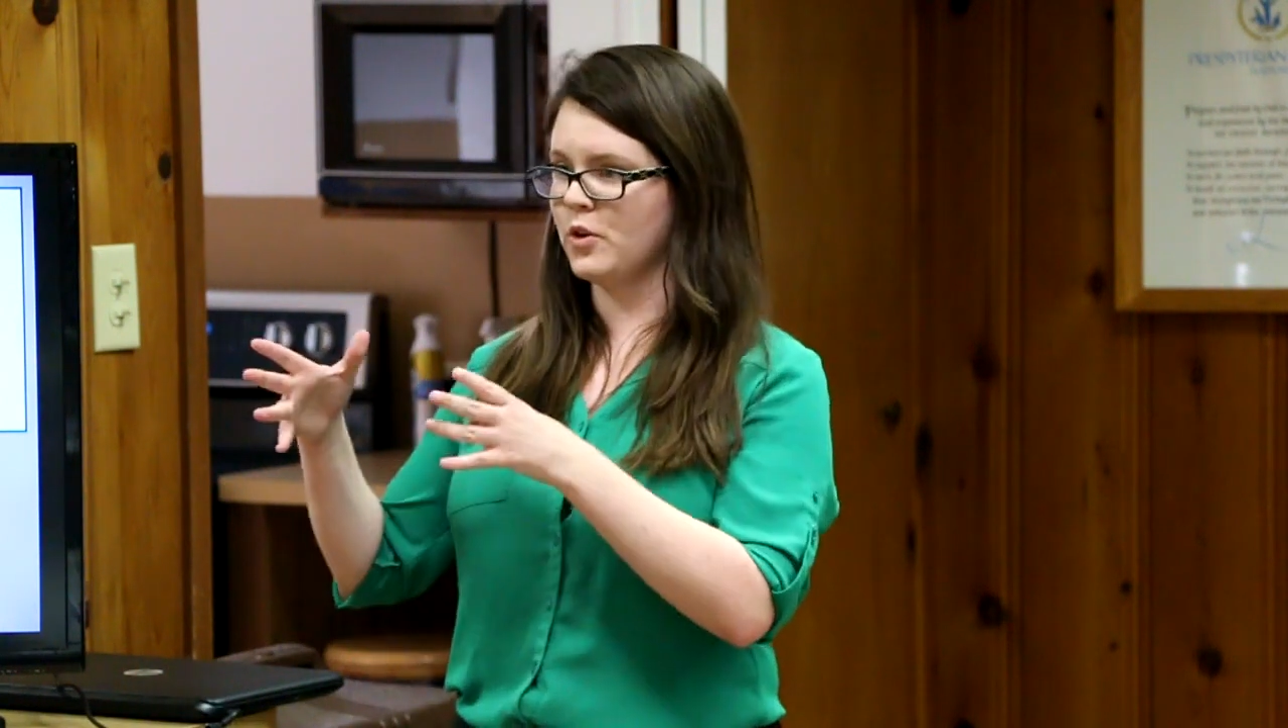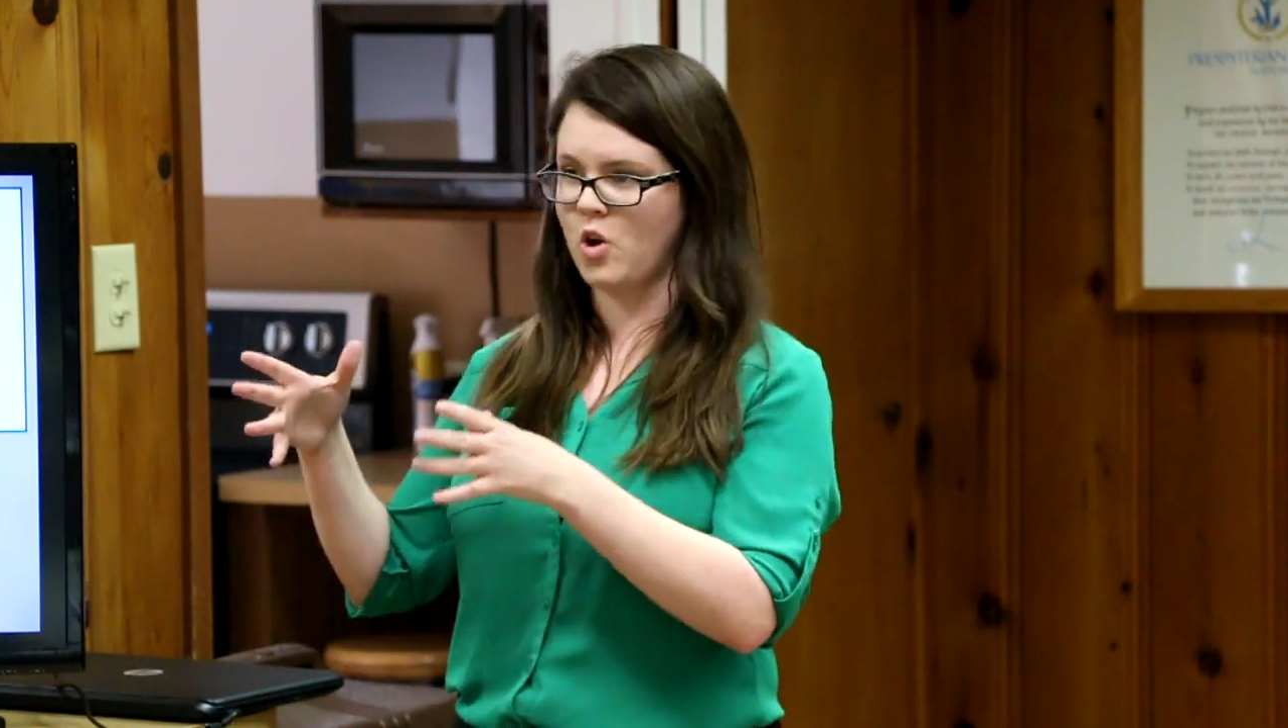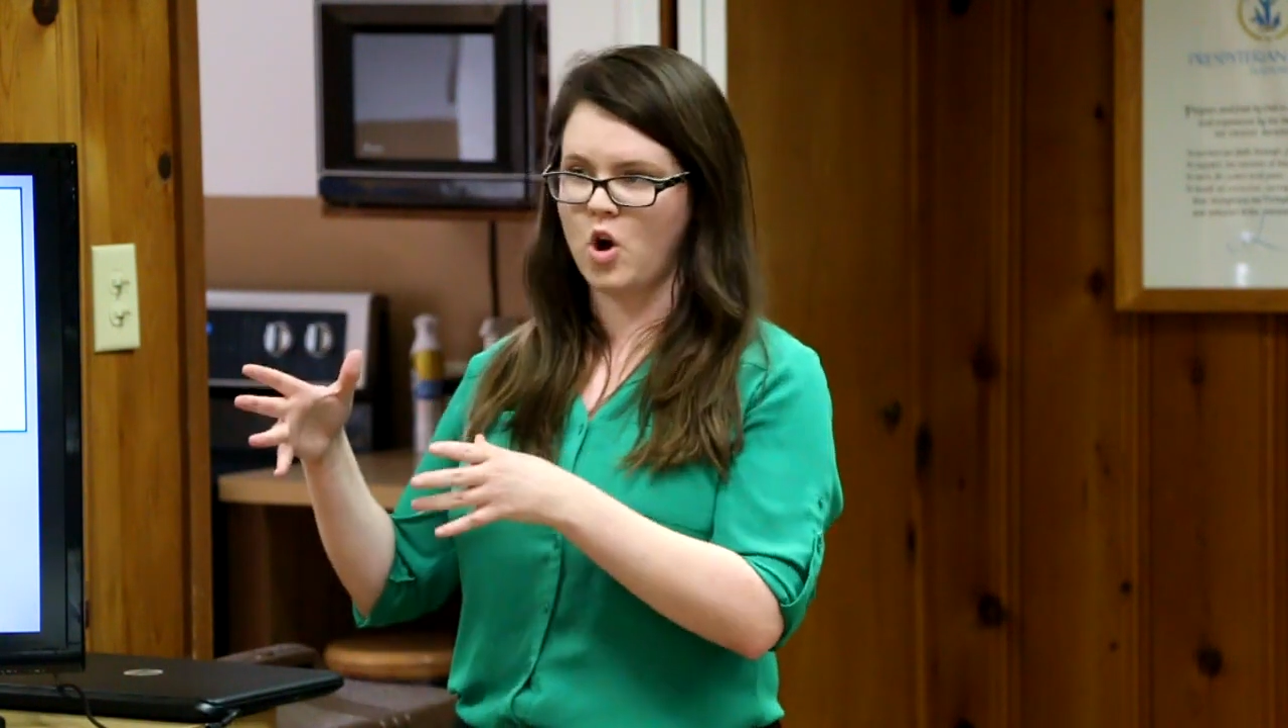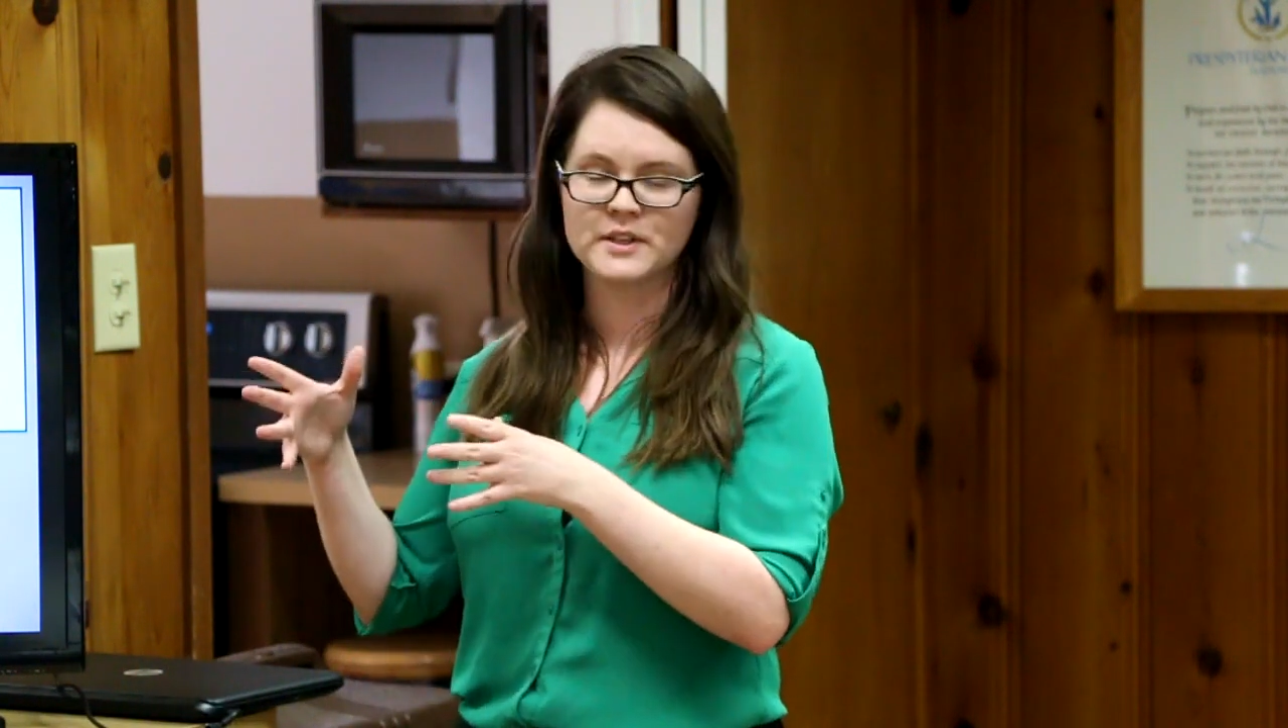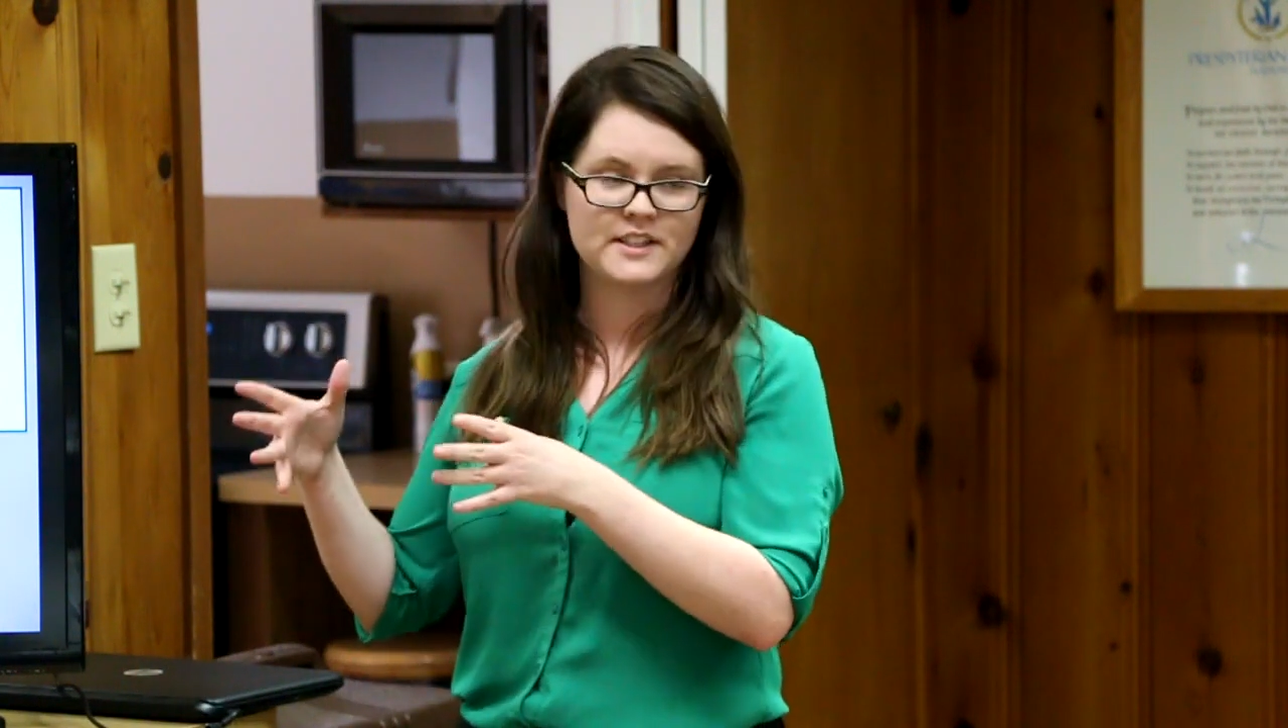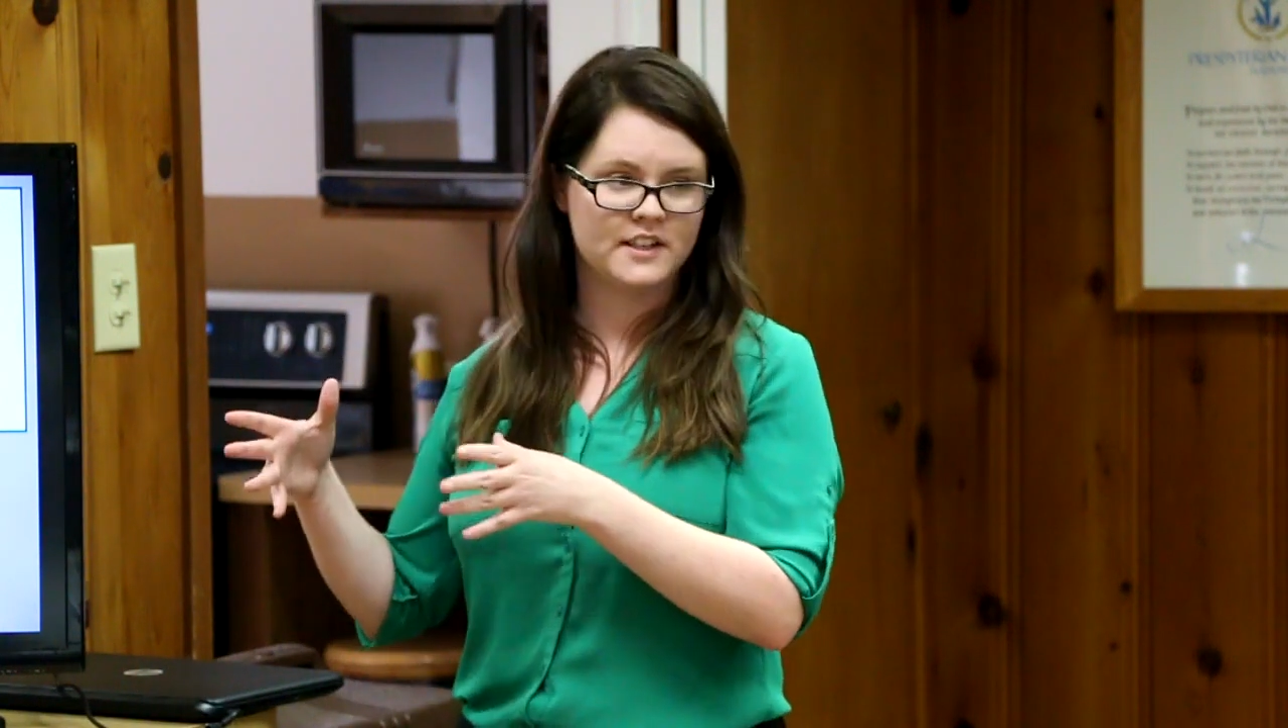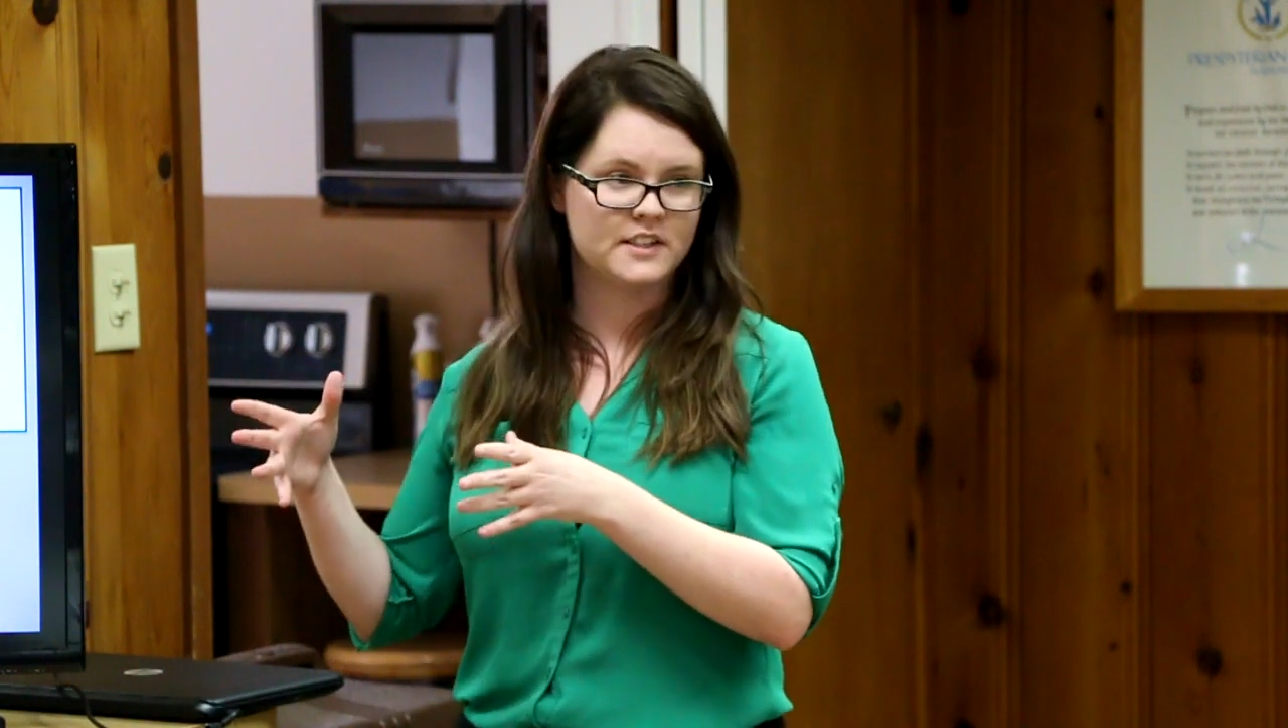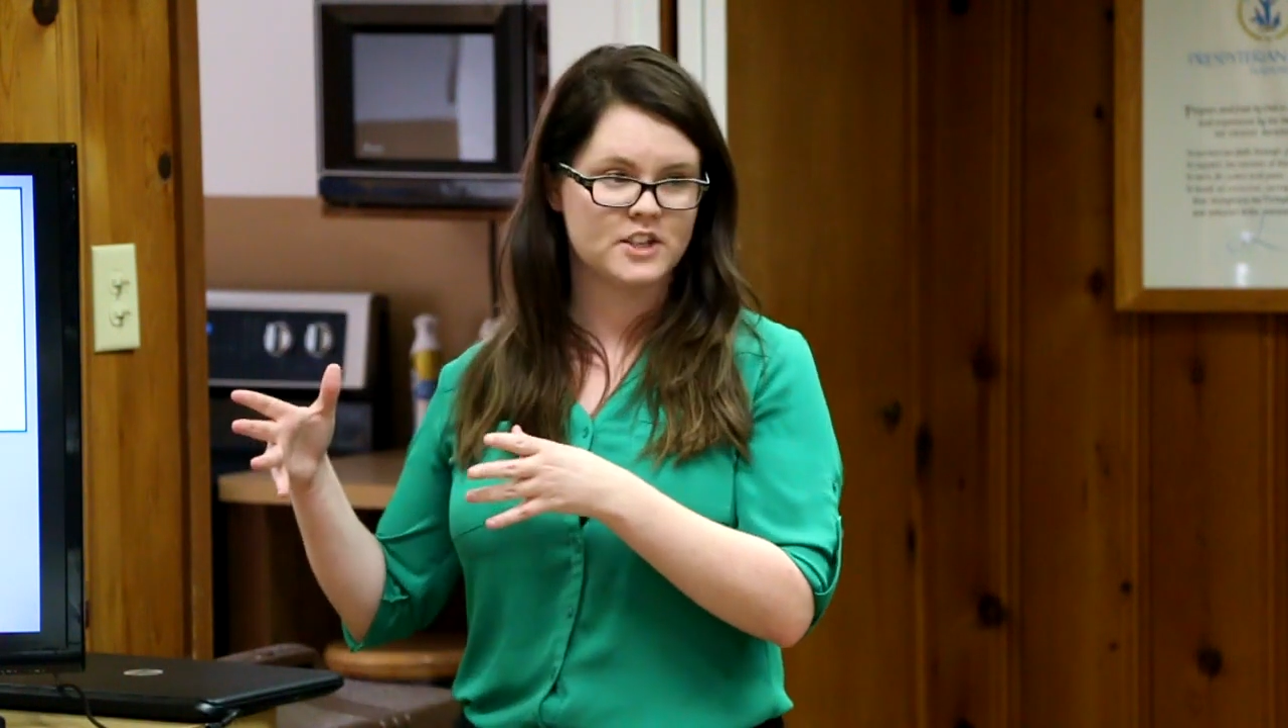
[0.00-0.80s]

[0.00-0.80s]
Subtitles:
Oklahoma City